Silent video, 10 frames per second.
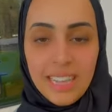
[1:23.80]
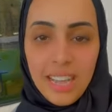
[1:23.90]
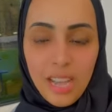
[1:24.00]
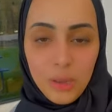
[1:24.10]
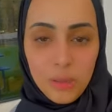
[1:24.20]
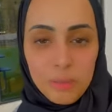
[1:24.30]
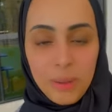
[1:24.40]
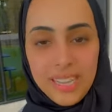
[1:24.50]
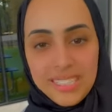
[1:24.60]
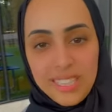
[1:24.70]
I will
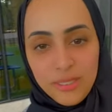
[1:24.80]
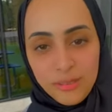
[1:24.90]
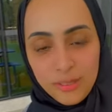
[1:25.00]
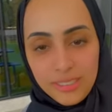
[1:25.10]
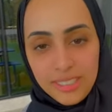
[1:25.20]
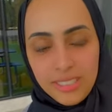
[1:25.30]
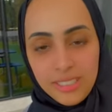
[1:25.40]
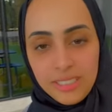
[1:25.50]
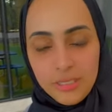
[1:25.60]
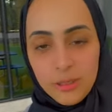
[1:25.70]
pass the phone
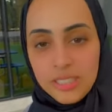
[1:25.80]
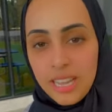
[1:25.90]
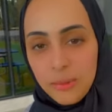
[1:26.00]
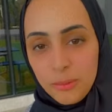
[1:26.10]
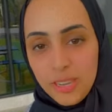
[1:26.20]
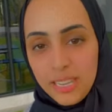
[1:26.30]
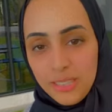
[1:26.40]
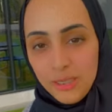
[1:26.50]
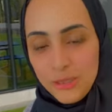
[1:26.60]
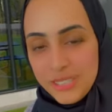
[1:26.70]
to someone
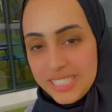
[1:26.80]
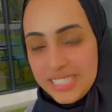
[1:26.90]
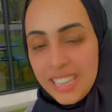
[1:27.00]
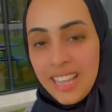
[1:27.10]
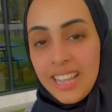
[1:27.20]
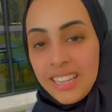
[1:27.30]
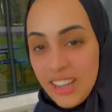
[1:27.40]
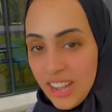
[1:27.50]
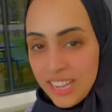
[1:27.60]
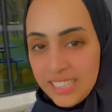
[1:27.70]
who is
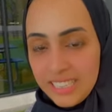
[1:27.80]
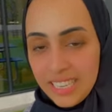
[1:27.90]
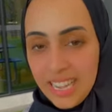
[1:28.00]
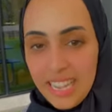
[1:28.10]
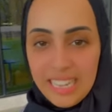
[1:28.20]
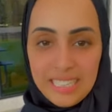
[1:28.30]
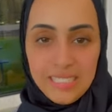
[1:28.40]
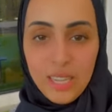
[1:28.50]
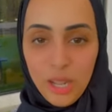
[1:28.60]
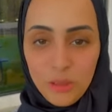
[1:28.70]
kind and
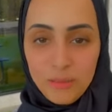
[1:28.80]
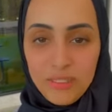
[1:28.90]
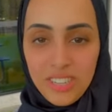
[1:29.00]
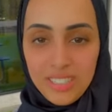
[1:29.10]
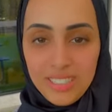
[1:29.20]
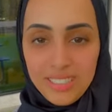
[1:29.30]
helpful.